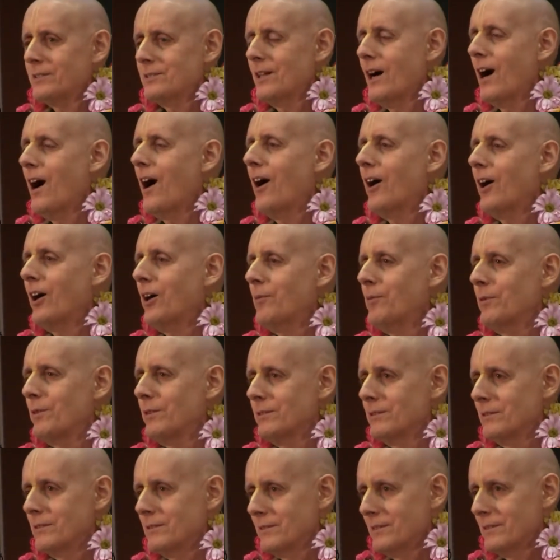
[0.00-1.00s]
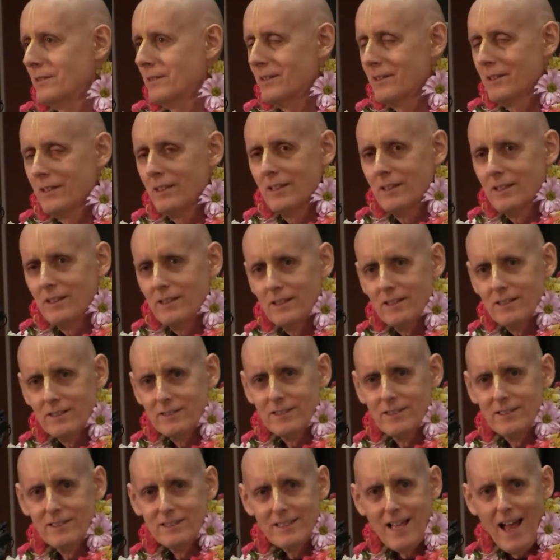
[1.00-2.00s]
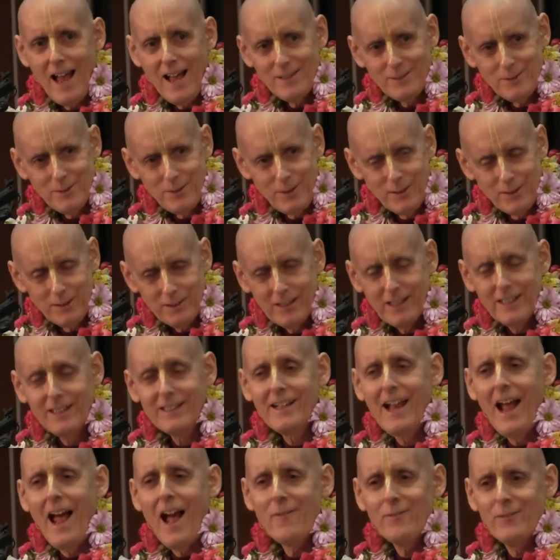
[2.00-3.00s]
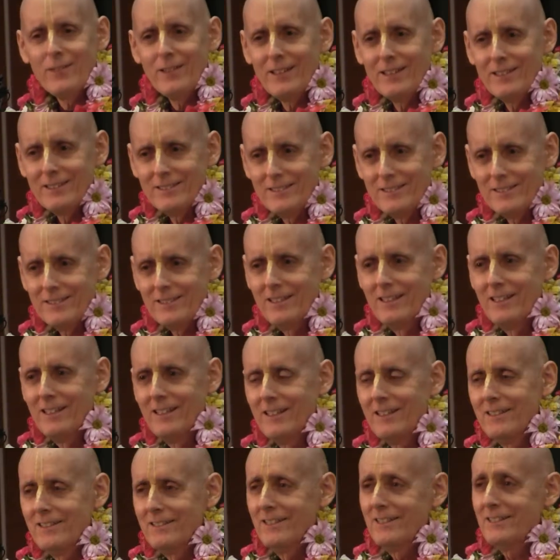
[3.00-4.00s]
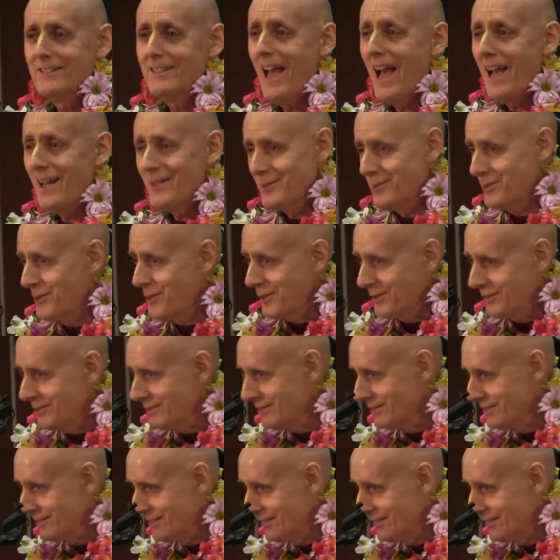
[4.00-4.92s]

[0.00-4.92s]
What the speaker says: It's a horrible disaster, cacophonous disaster